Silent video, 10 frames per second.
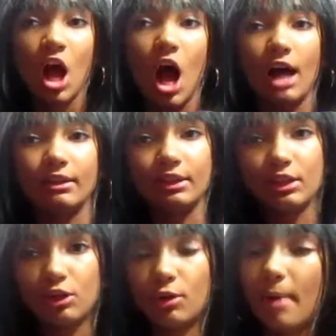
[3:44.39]
on
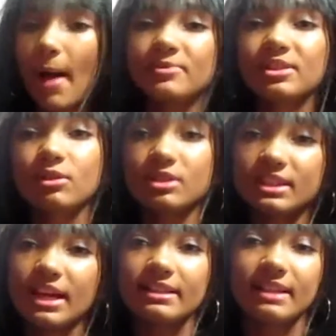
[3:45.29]
little popsicle
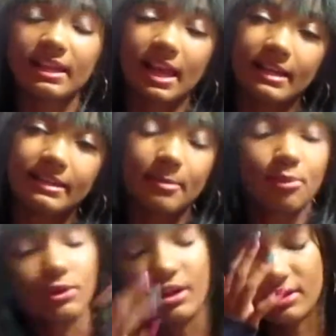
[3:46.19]
sticks and like they
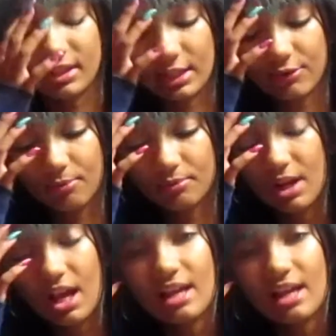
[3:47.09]
pull their sticks from